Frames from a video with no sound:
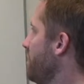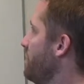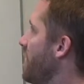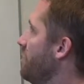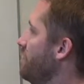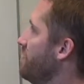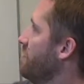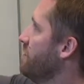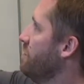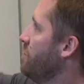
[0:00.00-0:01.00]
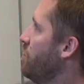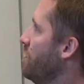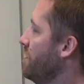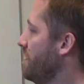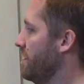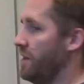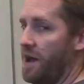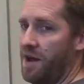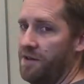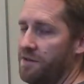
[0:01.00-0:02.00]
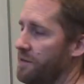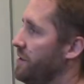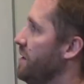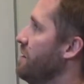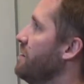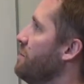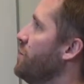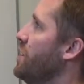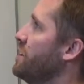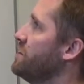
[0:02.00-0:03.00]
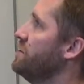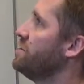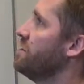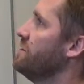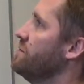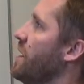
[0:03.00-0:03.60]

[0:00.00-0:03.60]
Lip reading: this management server, we pointed it at the Production Service